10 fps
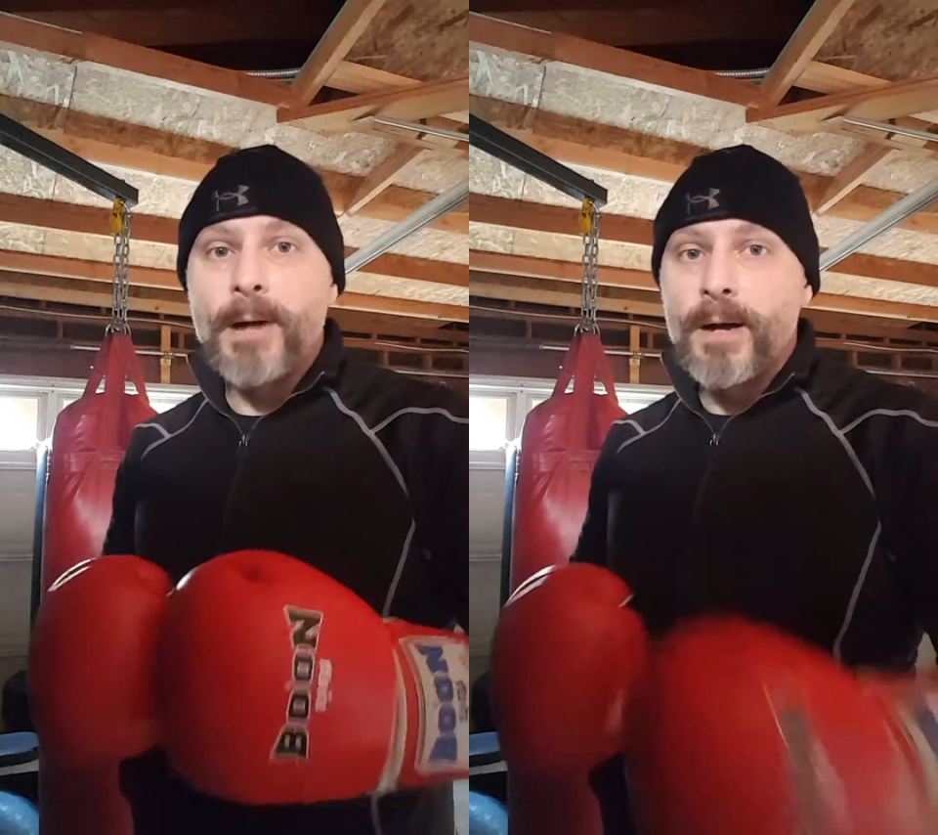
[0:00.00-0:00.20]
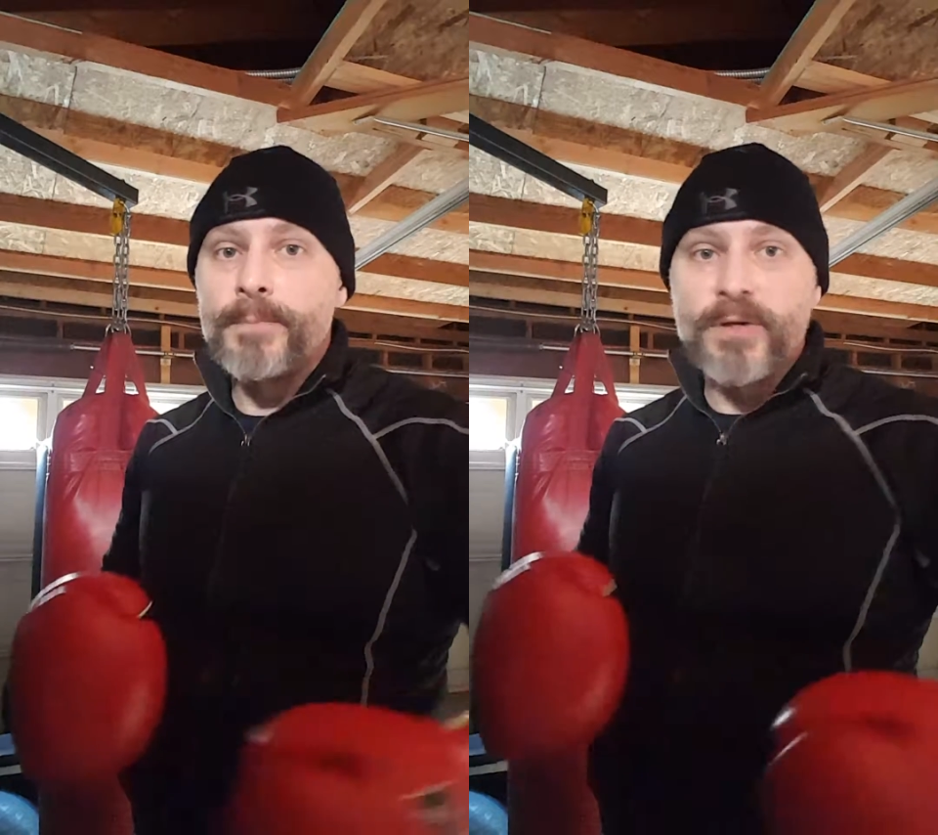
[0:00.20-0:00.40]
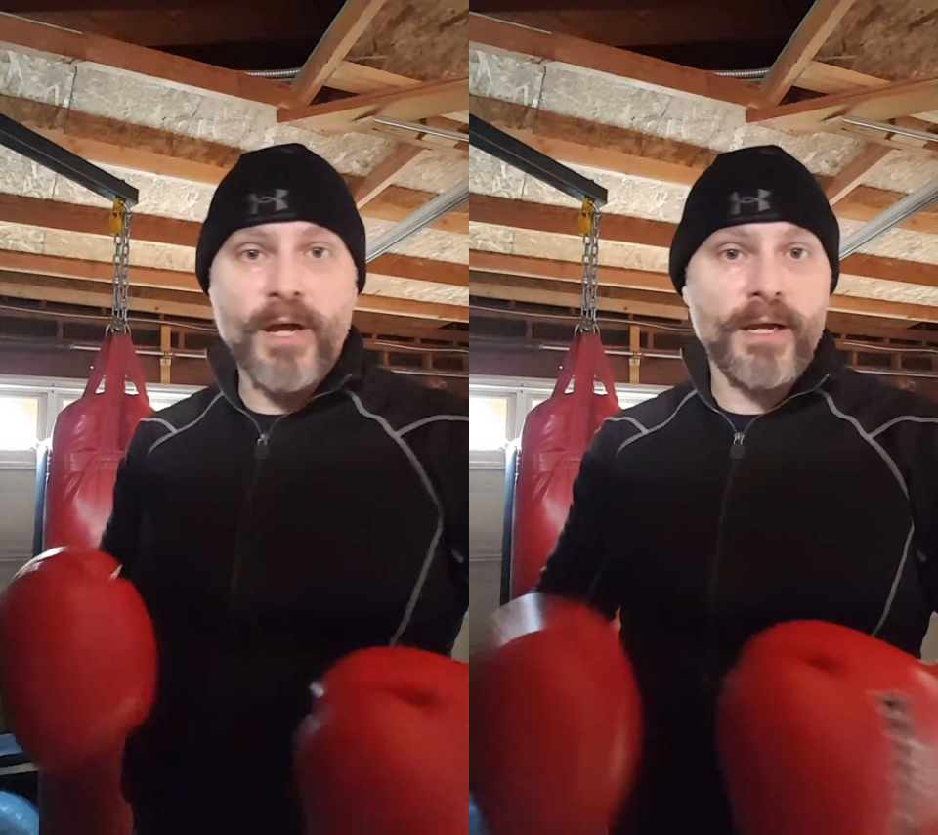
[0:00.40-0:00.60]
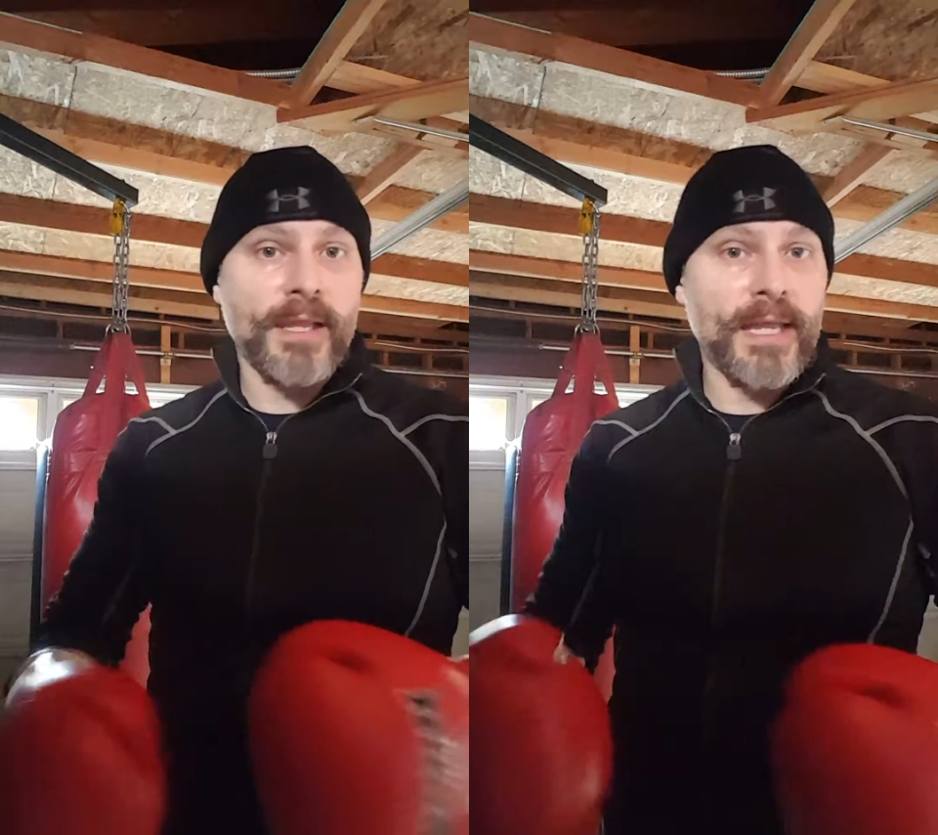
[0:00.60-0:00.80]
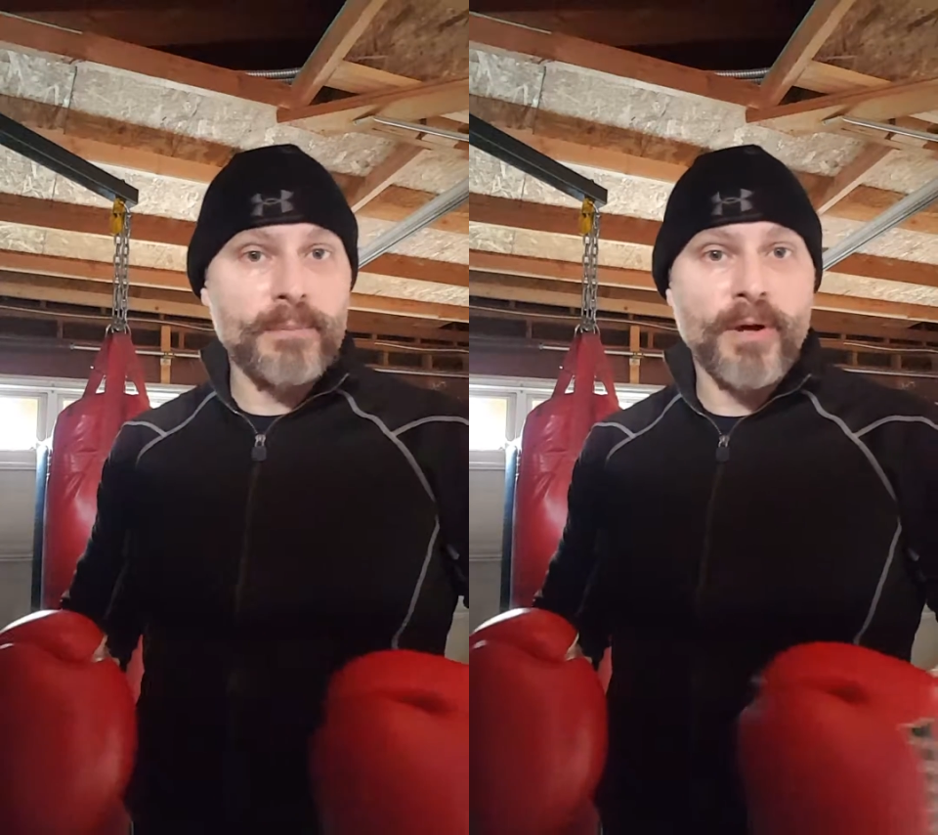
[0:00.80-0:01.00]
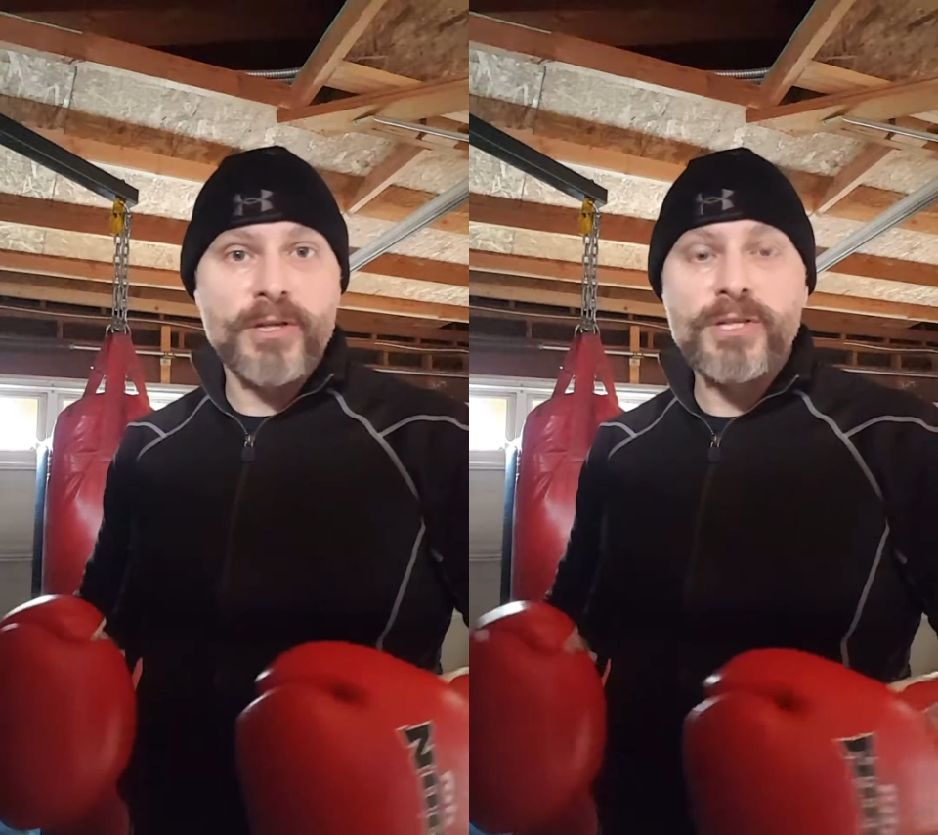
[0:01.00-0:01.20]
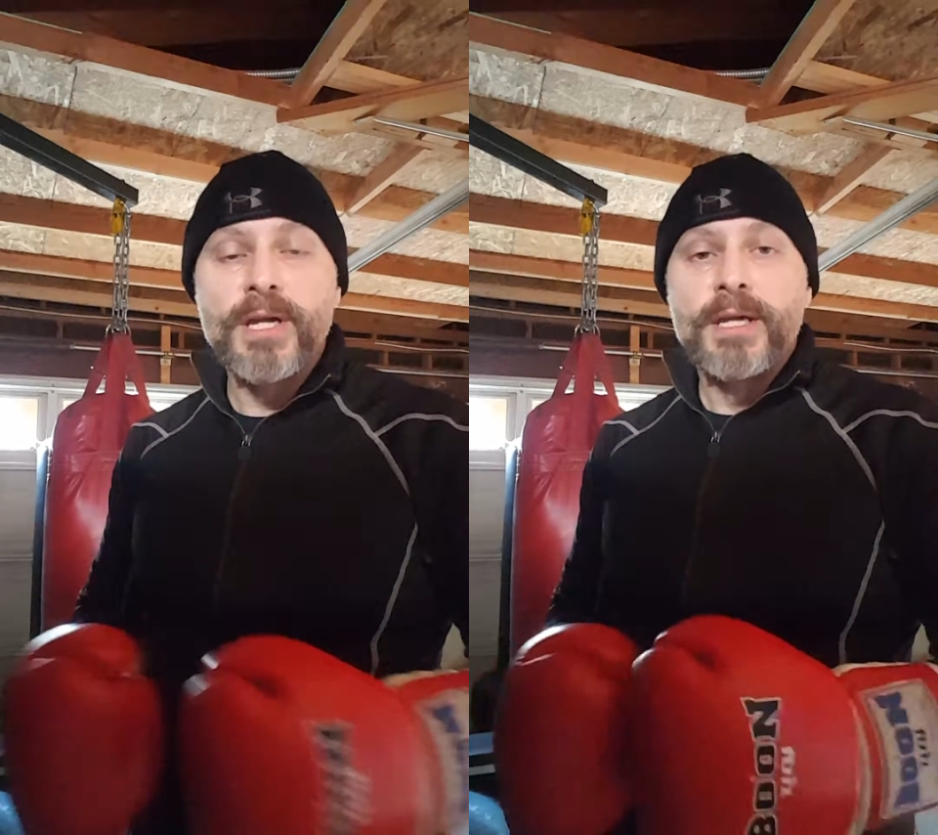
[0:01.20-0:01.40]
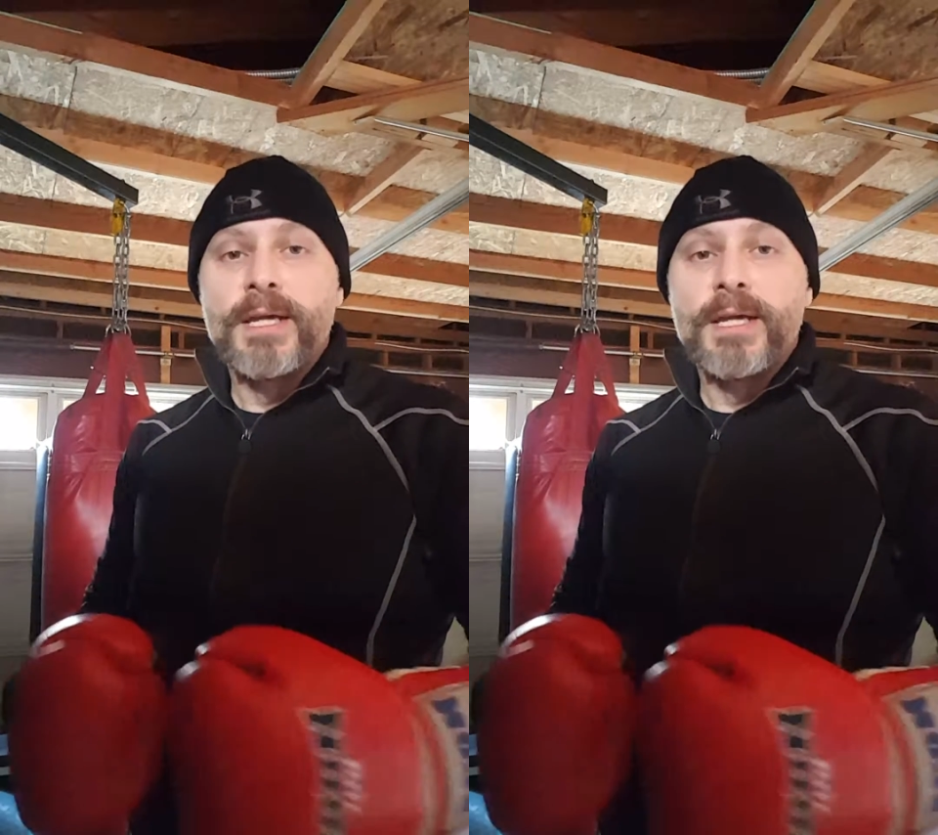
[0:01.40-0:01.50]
you're not going to land the punch.